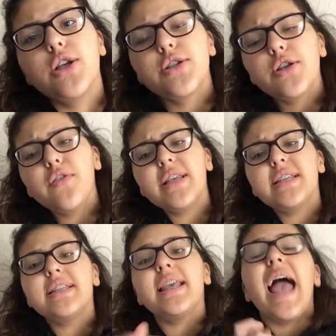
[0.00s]
So this
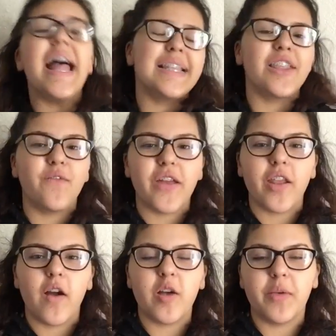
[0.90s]
is the end of the
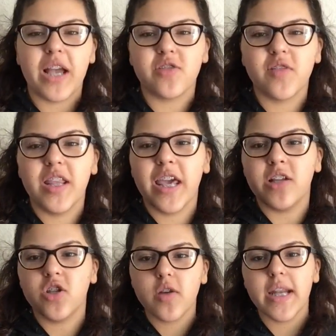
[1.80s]
video. I hope you guys really
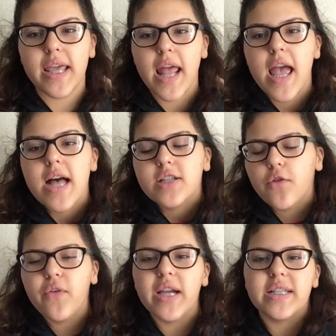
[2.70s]
enjoyed it.
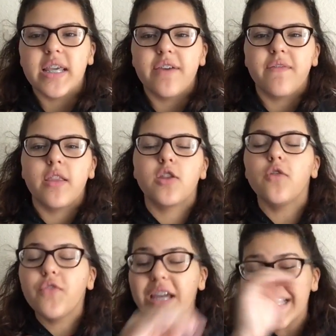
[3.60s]
Don't forget to
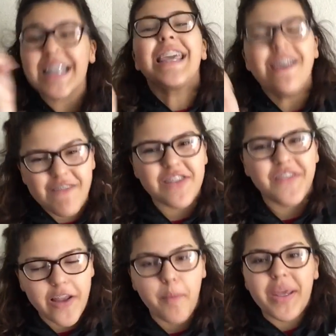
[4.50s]
give this
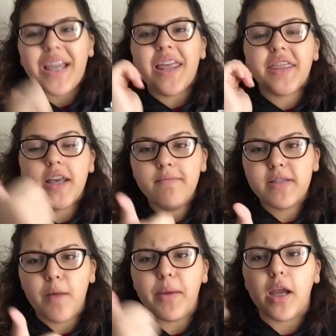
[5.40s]
video a big
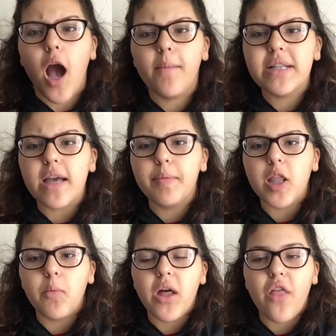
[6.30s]
thumbs up and comment down
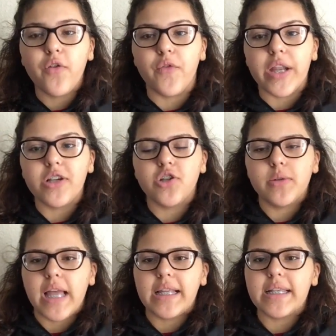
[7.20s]
below what other videos you
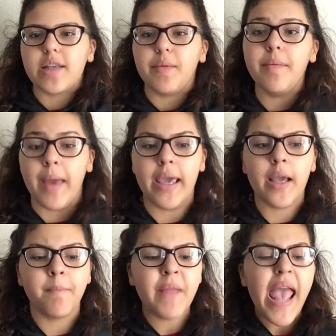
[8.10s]
would like to see me make.
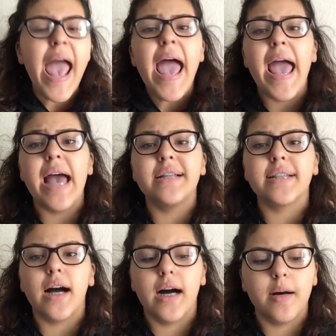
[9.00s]
And